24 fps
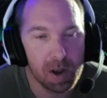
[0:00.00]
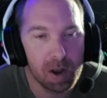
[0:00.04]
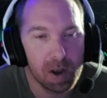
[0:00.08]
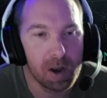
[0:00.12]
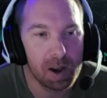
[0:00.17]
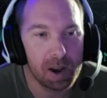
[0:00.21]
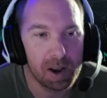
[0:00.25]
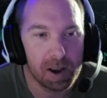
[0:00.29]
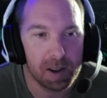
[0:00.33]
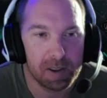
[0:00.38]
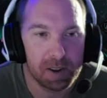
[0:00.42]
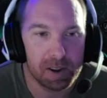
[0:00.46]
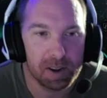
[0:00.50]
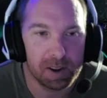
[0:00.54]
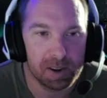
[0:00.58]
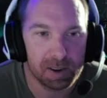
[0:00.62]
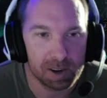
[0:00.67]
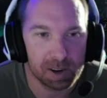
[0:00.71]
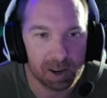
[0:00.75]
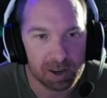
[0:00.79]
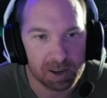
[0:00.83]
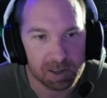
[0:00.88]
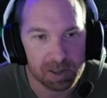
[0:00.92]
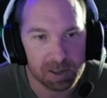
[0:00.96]
And then,
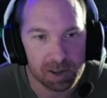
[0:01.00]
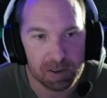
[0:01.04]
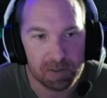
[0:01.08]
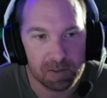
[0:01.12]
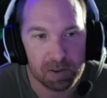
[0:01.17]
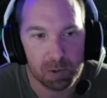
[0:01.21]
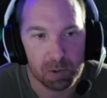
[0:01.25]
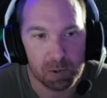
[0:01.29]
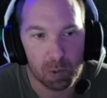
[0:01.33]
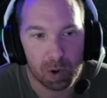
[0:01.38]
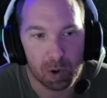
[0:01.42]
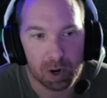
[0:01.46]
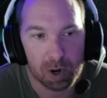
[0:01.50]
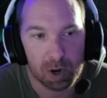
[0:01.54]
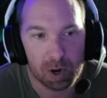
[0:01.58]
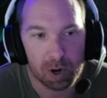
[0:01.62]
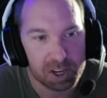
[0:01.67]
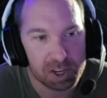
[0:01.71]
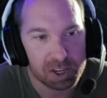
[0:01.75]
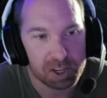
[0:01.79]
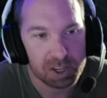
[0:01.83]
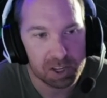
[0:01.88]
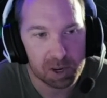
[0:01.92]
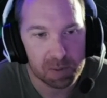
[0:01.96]
like I said, if you want to
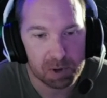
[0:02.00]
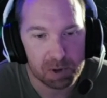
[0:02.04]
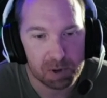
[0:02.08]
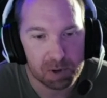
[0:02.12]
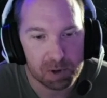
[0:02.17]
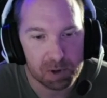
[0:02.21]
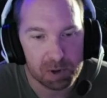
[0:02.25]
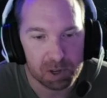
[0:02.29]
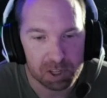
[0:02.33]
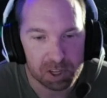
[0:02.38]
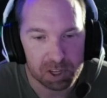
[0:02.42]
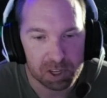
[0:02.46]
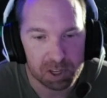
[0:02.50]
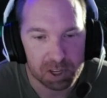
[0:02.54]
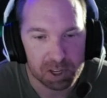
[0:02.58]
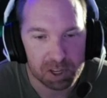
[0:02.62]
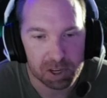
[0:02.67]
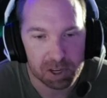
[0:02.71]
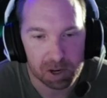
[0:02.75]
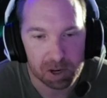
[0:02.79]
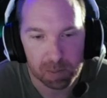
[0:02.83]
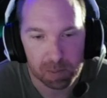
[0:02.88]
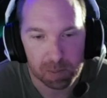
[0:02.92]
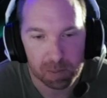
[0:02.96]
change it up, you can change it up
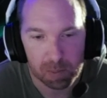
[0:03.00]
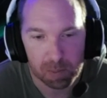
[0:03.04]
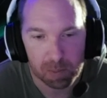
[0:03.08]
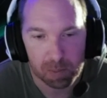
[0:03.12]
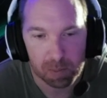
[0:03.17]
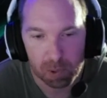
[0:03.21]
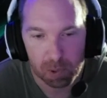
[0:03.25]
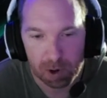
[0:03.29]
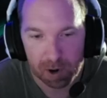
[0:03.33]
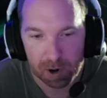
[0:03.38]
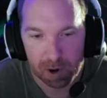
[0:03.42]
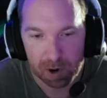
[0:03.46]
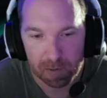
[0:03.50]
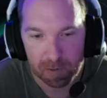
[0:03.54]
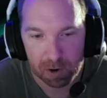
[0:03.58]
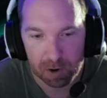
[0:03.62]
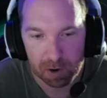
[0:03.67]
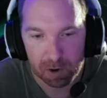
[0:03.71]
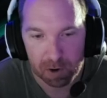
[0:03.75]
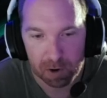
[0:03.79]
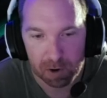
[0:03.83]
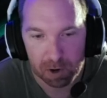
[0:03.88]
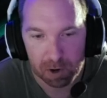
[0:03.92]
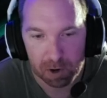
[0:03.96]
whenever you want. Just
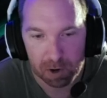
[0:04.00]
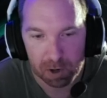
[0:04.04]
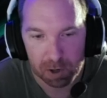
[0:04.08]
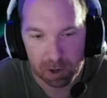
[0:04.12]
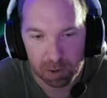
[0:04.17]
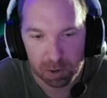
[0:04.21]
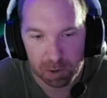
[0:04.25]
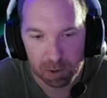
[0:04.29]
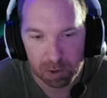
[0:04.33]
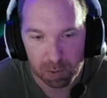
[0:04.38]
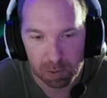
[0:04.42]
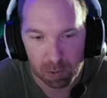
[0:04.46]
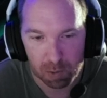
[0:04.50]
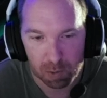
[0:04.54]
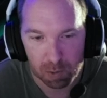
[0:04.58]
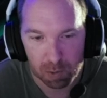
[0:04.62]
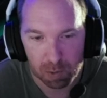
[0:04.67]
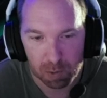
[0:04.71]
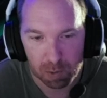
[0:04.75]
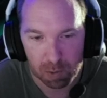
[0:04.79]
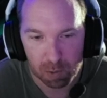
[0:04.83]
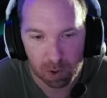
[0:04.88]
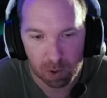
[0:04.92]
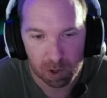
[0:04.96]
reset
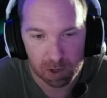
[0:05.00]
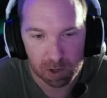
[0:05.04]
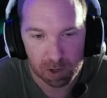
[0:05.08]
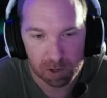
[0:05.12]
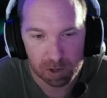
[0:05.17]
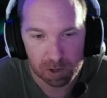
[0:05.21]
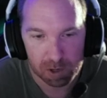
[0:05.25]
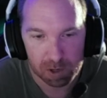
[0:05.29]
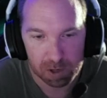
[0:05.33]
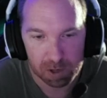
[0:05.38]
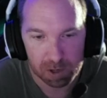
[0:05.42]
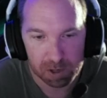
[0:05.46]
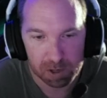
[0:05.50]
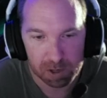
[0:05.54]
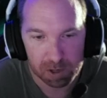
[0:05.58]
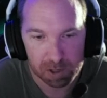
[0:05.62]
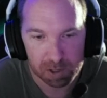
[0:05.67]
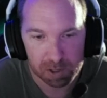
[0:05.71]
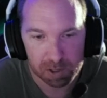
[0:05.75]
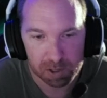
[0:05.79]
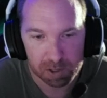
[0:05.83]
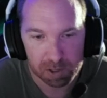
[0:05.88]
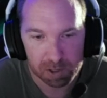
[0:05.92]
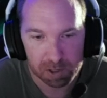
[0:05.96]
everything.
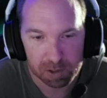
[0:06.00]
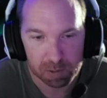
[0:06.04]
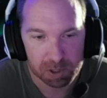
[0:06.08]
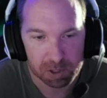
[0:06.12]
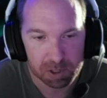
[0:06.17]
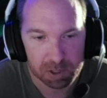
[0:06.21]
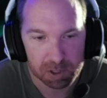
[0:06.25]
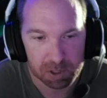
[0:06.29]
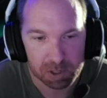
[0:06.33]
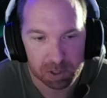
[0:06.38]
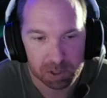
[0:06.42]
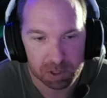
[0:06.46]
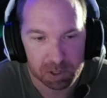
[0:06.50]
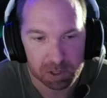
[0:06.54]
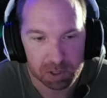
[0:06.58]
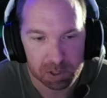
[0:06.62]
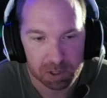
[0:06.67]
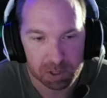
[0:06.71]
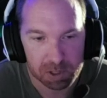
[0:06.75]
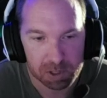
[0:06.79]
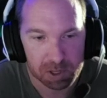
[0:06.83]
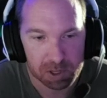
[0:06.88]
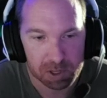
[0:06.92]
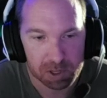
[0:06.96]
Or you can
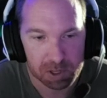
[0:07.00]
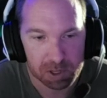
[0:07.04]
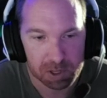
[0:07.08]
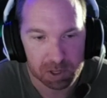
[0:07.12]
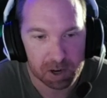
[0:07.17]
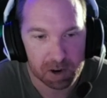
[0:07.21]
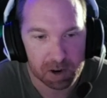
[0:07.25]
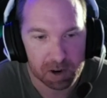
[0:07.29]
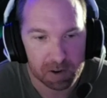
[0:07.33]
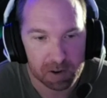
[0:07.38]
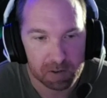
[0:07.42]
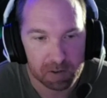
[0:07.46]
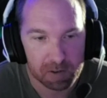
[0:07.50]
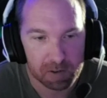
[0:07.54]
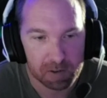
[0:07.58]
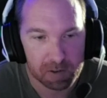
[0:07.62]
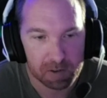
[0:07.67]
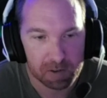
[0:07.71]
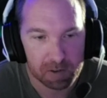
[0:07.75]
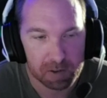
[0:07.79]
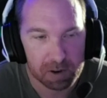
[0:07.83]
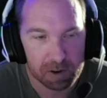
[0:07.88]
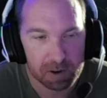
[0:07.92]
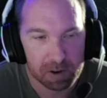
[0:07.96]
just reset
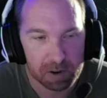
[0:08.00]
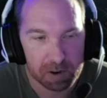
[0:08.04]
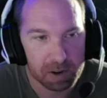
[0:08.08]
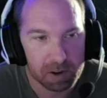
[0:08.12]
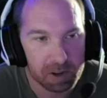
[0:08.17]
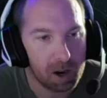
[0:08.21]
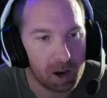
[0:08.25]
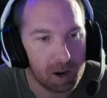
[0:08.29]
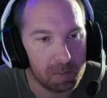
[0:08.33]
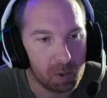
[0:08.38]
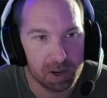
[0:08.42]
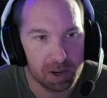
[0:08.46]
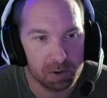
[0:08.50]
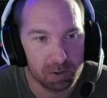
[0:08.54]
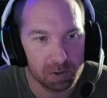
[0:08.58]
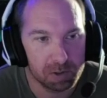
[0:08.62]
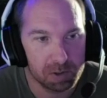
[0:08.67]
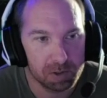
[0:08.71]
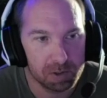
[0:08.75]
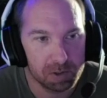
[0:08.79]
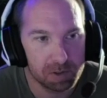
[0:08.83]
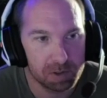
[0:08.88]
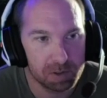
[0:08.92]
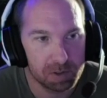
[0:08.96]
individuals
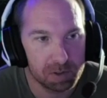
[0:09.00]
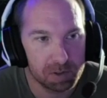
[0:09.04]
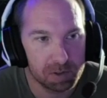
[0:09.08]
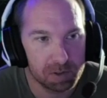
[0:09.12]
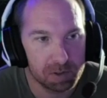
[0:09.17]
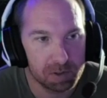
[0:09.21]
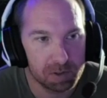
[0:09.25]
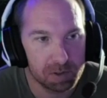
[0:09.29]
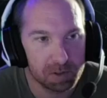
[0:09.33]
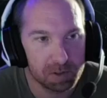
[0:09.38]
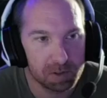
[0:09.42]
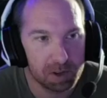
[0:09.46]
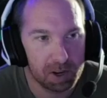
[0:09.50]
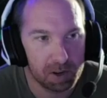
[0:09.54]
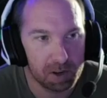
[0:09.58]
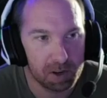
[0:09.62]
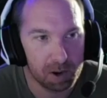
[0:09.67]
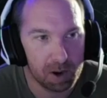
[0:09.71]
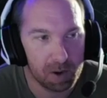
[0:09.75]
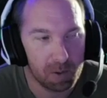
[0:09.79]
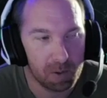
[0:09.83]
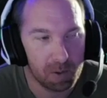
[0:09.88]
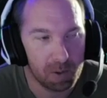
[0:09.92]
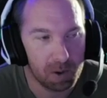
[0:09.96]
and then go
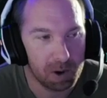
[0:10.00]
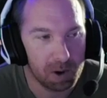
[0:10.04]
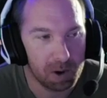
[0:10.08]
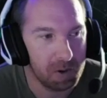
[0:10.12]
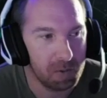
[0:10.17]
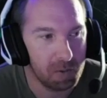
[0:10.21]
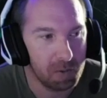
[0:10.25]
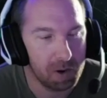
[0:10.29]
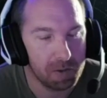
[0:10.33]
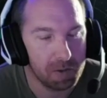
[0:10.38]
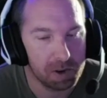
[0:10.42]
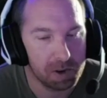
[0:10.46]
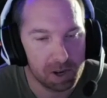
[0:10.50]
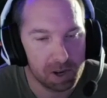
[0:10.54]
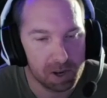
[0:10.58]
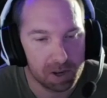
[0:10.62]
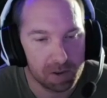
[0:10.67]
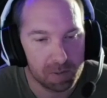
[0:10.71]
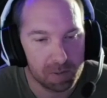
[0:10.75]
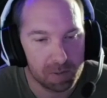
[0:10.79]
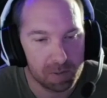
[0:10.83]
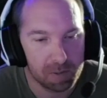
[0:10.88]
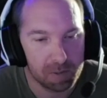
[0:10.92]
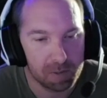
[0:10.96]
that way, whatever the case
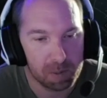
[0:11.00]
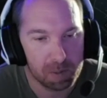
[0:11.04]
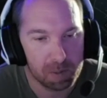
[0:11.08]
may be.